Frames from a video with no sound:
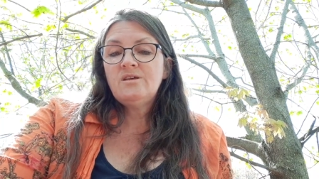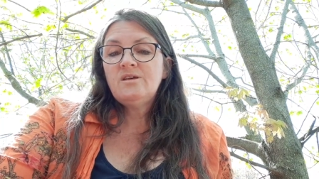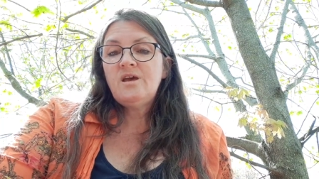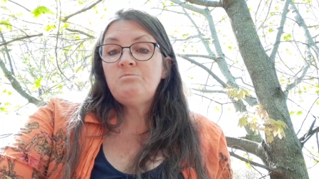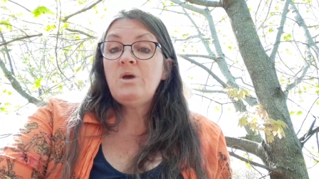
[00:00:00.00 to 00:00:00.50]

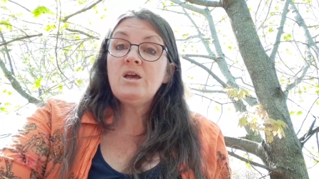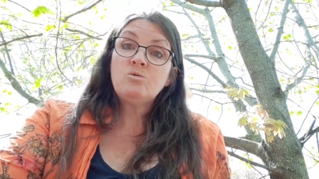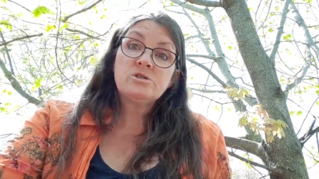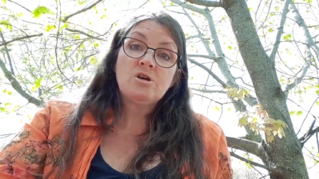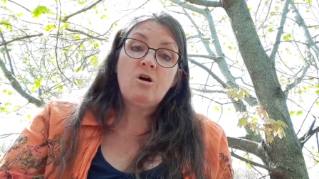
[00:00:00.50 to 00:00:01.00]
And Meg
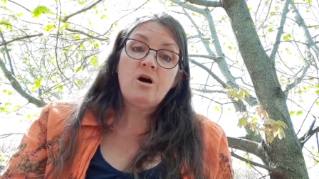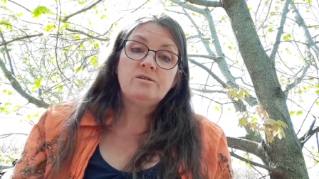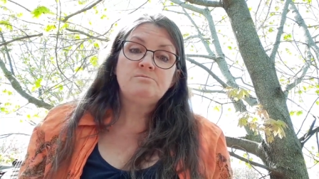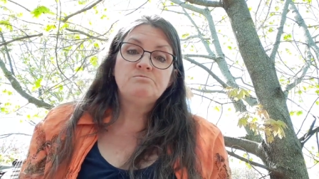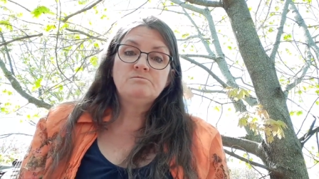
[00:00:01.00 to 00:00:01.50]
was
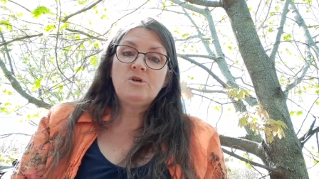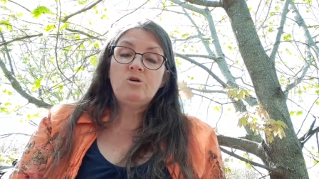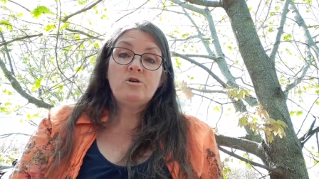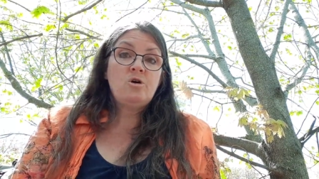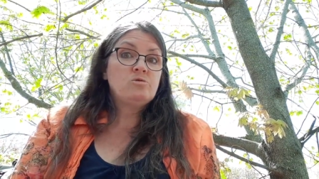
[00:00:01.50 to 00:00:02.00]
gone,
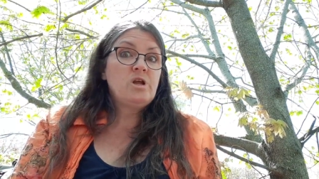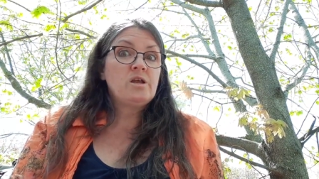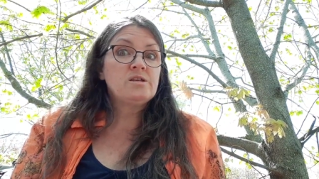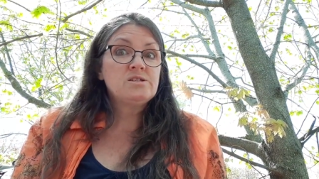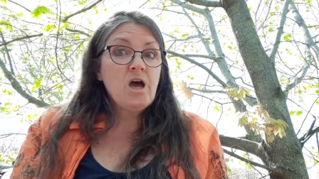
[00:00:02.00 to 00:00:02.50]
although not
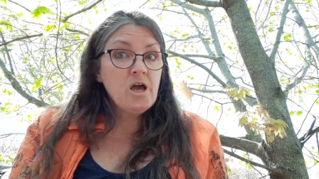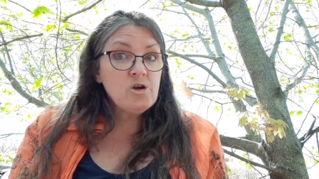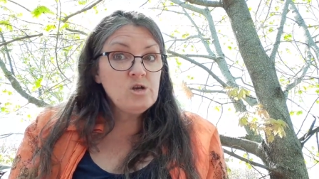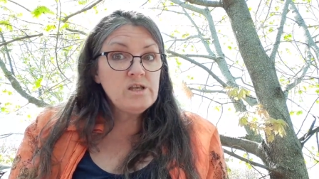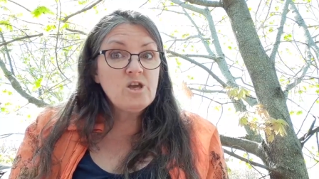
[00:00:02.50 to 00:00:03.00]

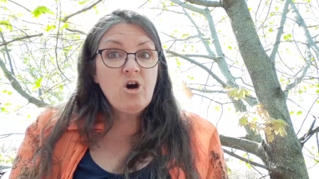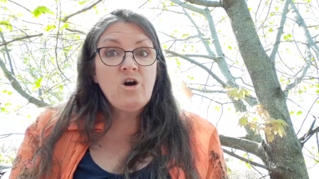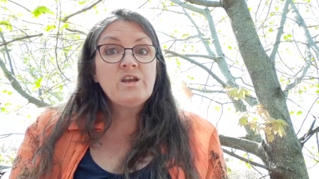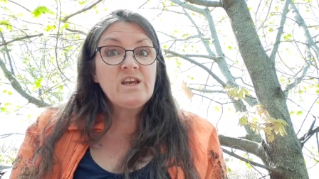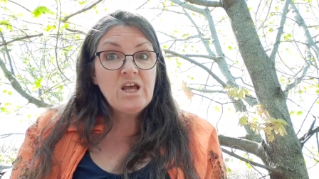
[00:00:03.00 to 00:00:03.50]
entirely
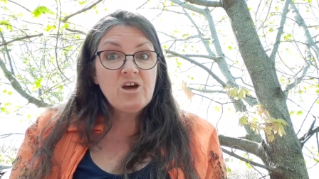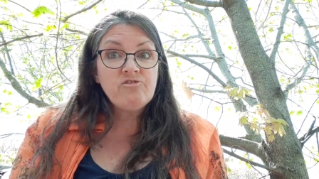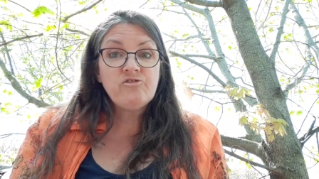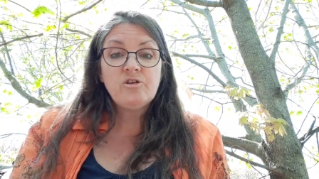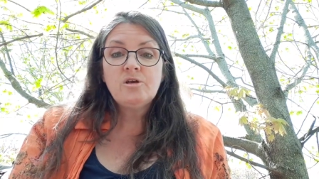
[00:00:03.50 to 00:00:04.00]
gone enough
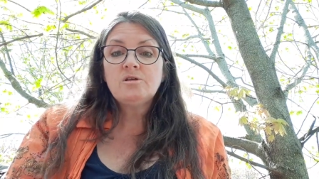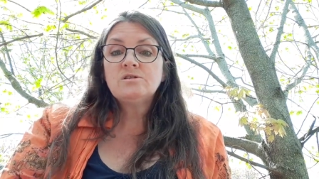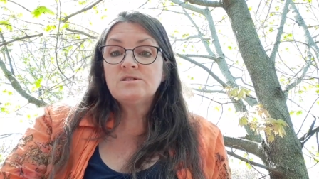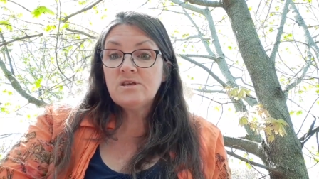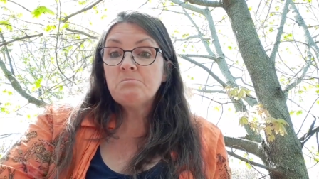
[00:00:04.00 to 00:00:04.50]

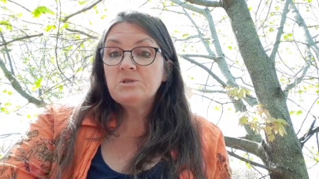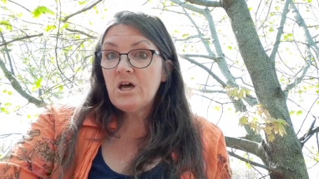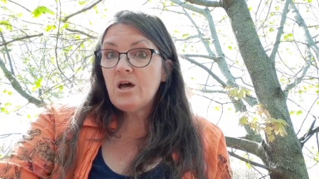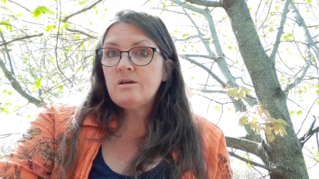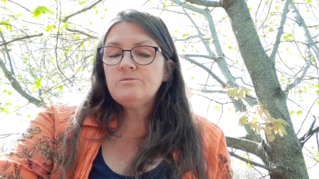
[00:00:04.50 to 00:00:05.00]

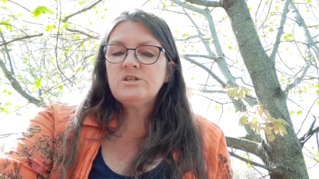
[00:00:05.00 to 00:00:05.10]
sometimes.